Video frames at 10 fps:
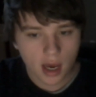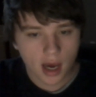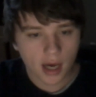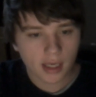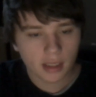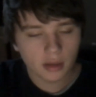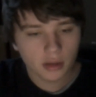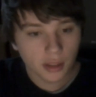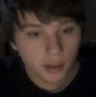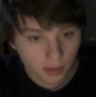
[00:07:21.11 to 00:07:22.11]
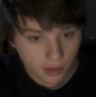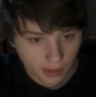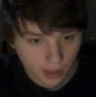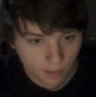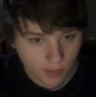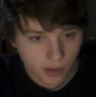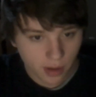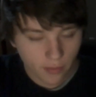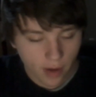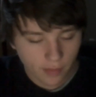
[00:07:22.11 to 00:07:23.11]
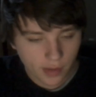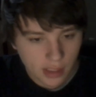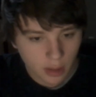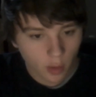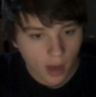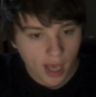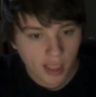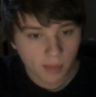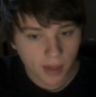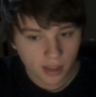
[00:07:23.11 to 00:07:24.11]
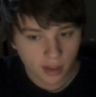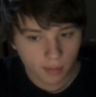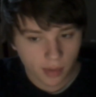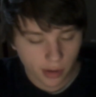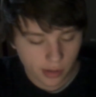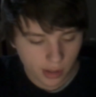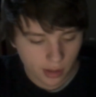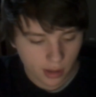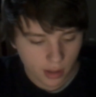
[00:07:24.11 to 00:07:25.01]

I literally observe every single aspect of the person